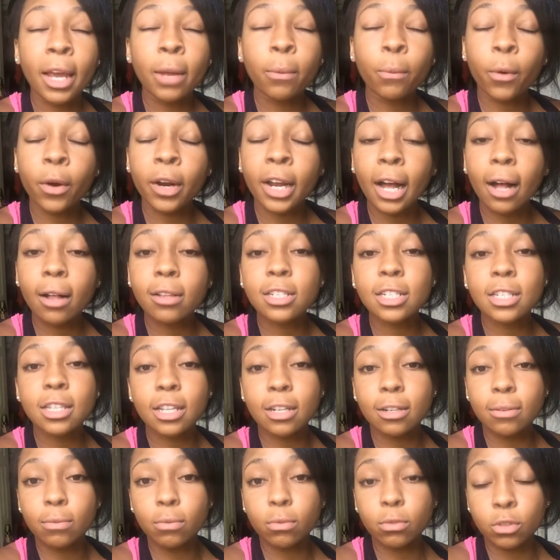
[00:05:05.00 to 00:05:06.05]
main workouts and
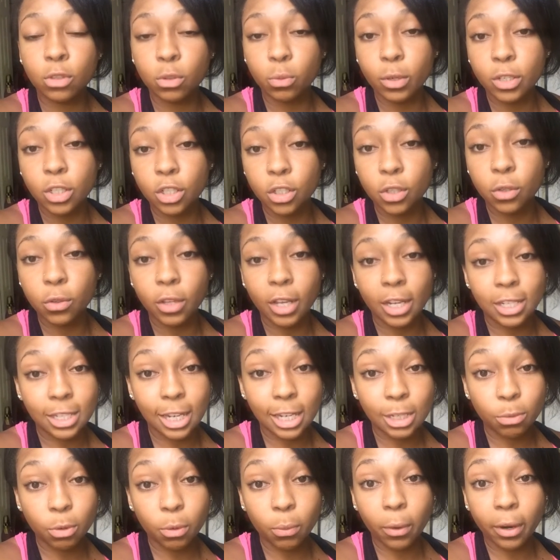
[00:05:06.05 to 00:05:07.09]
then switch to the
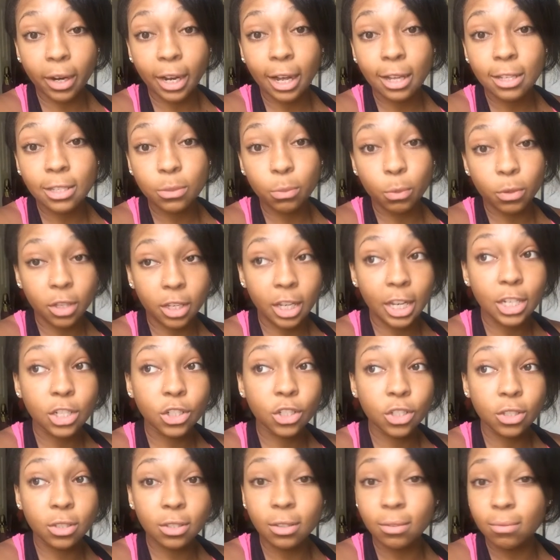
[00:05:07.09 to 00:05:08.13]
accessory workouts with
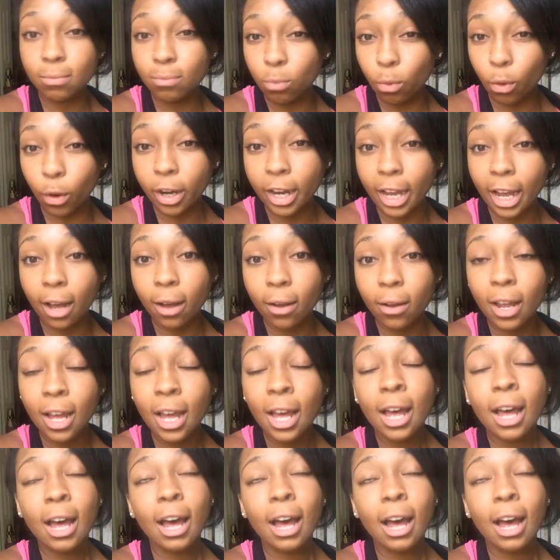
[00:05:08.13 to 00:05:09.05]
each workout.